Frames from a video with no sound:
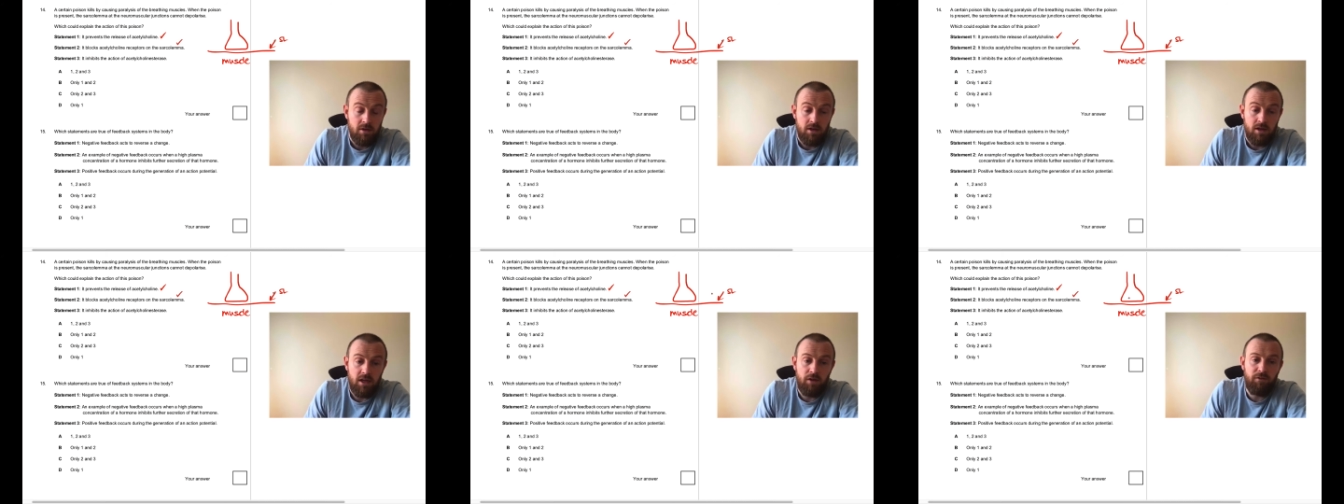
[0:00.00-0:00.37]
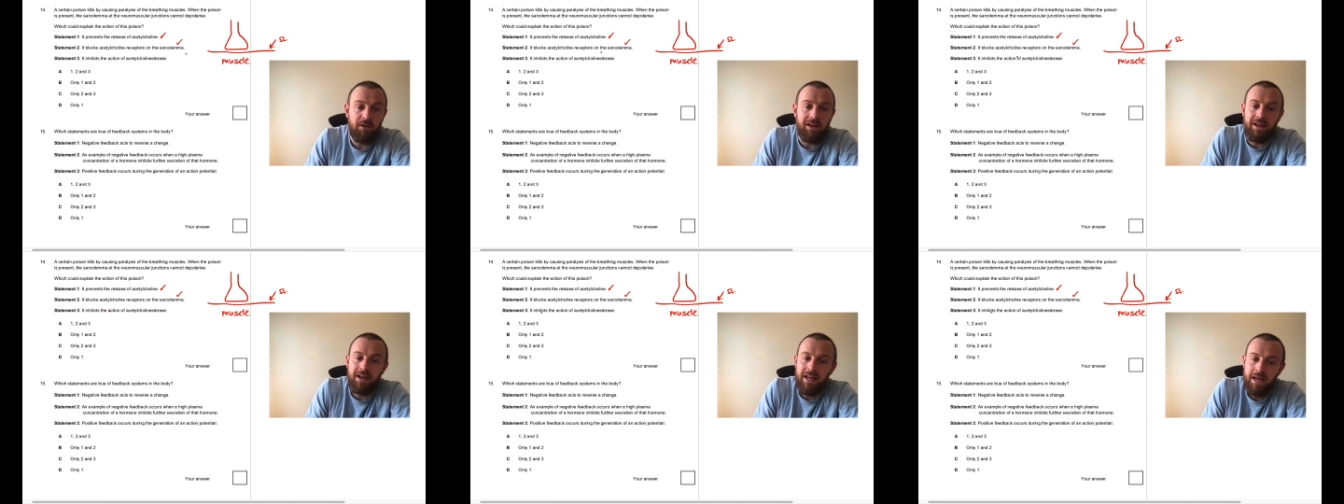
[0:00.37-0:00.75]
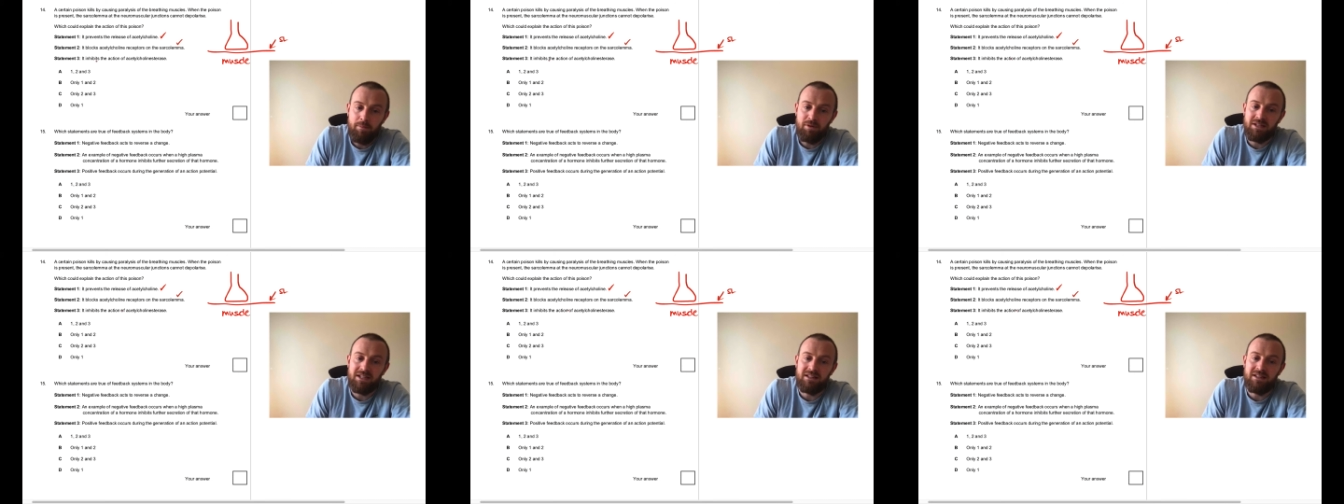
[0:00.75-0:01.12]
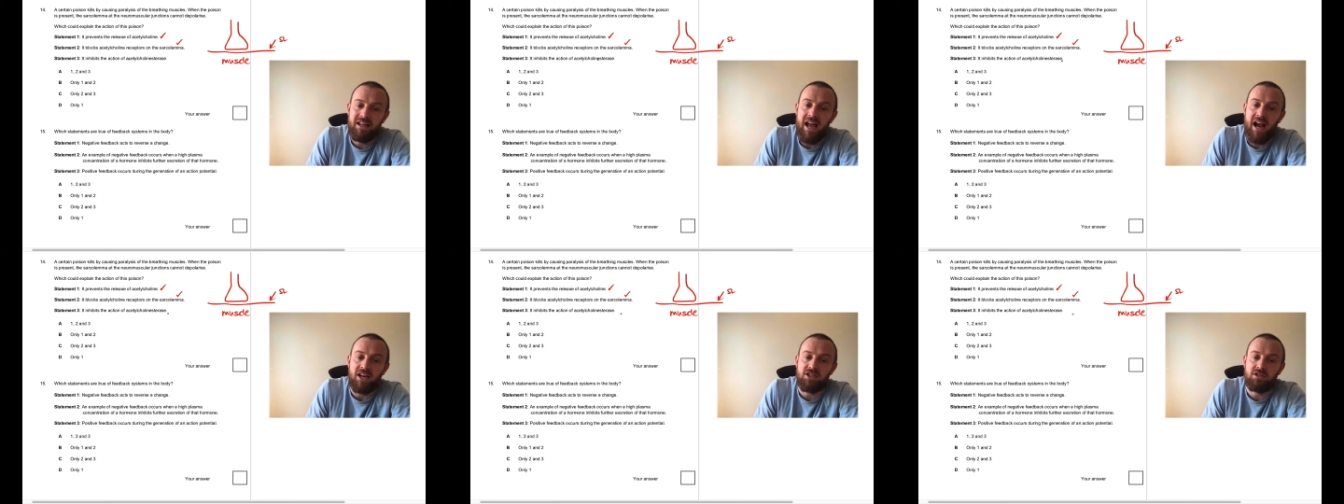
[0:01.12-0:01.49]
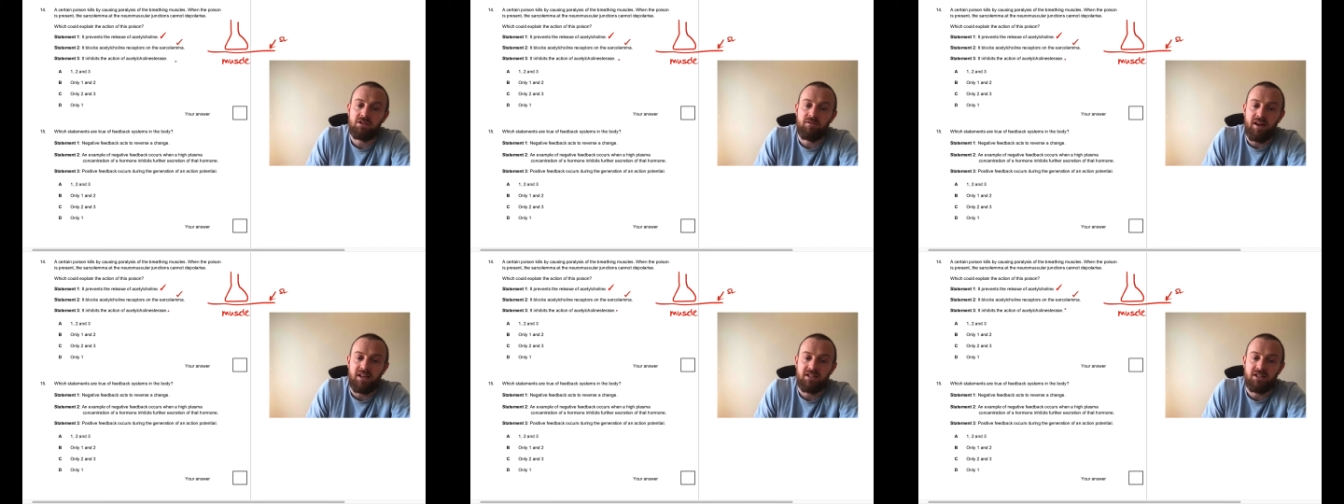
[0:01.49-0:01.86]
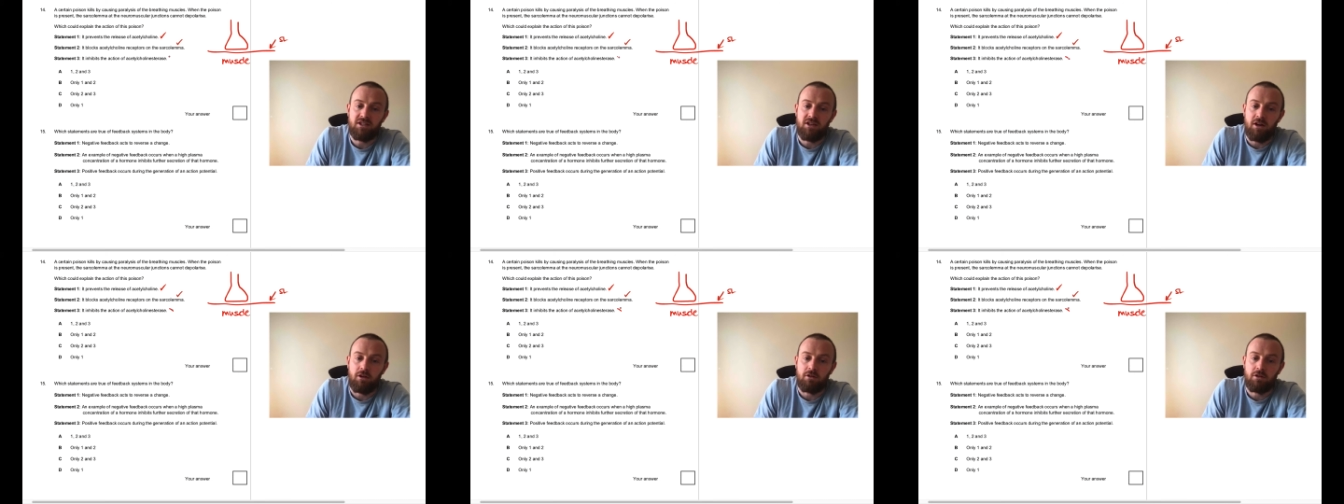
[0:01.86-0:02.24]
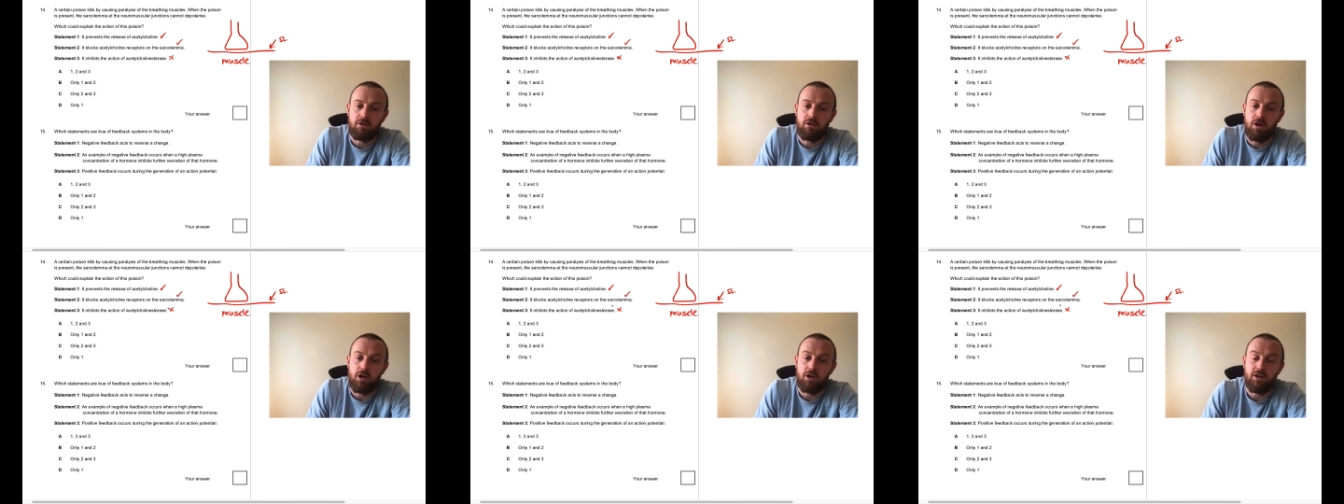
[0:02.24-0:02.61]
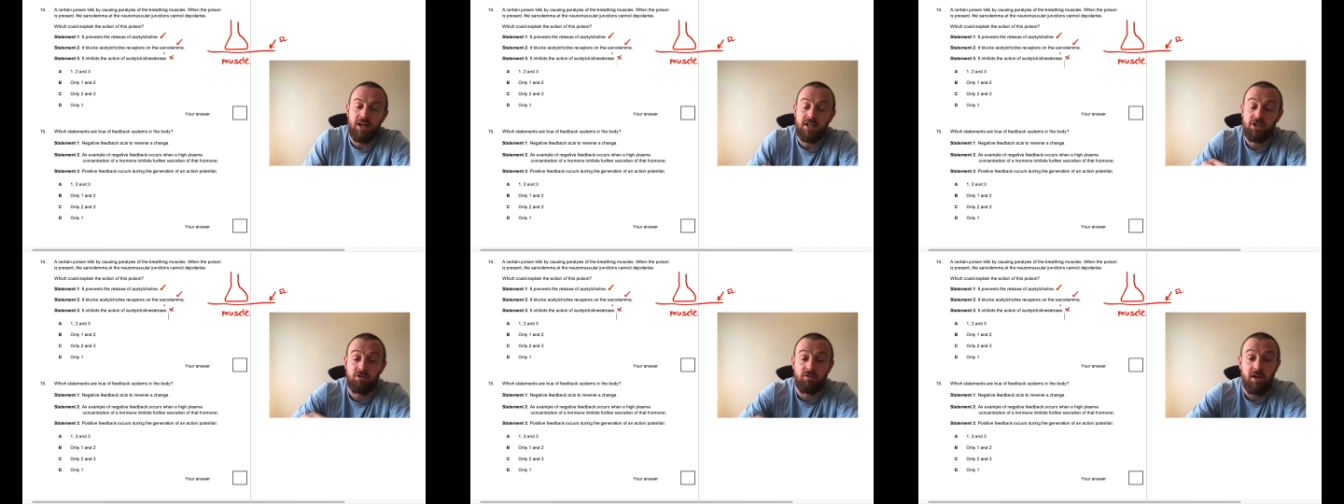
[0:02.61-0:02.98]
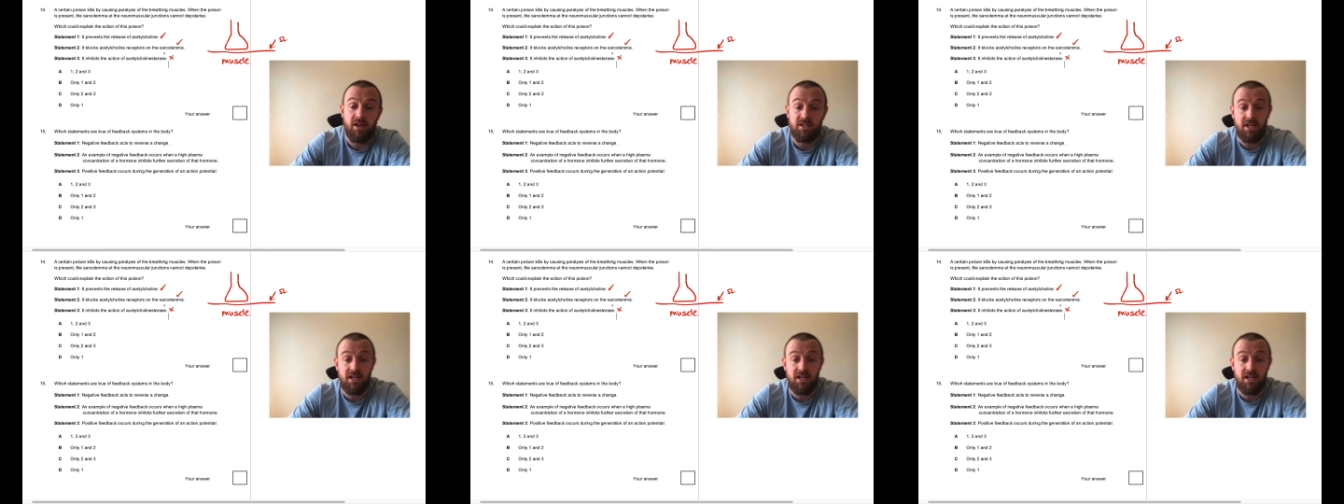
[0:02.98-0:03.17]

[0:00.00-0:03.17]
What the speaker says: If it inhibited the action of acetylcholinesterase,